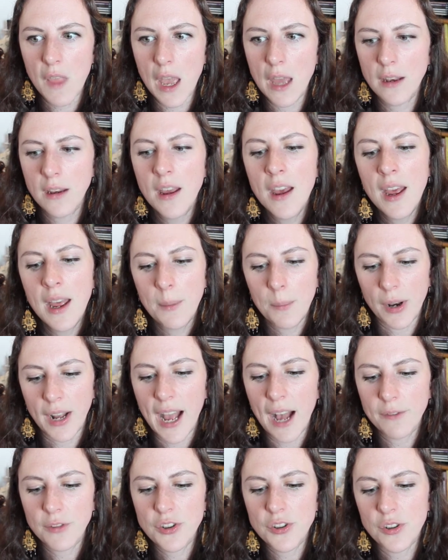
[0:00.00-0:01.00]
then, but I
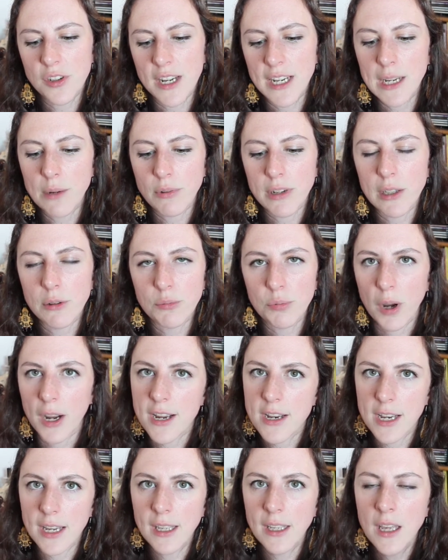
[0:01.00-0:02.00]
haven't done any real
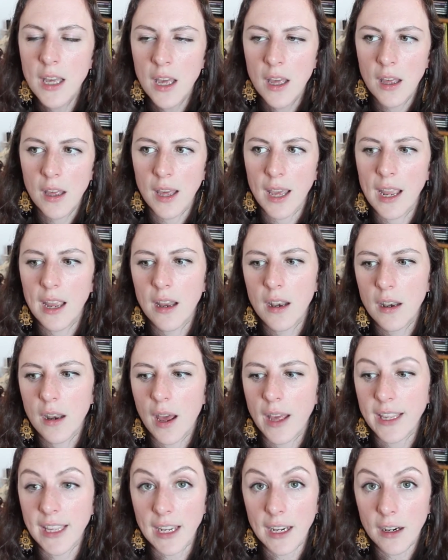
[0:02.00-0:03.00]
writing in
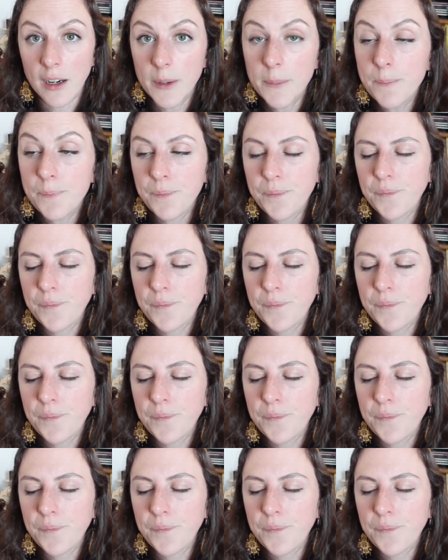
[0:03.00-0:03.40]
a year.